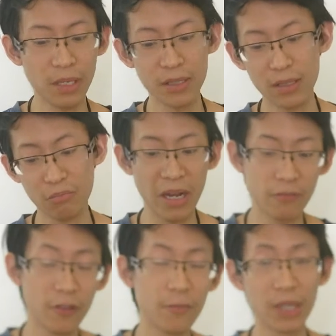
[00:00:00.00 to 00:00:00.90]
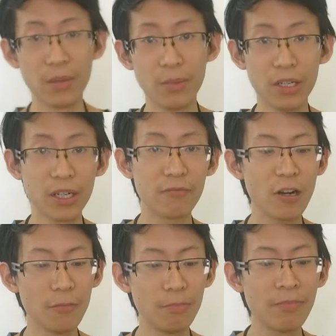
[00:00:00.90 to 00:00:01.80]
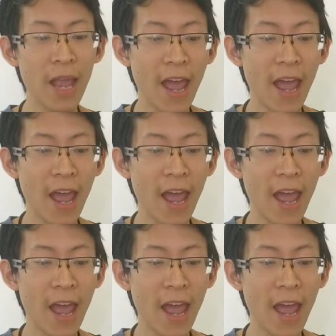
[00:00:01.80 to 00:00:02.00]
mince made with Bundaberg rum.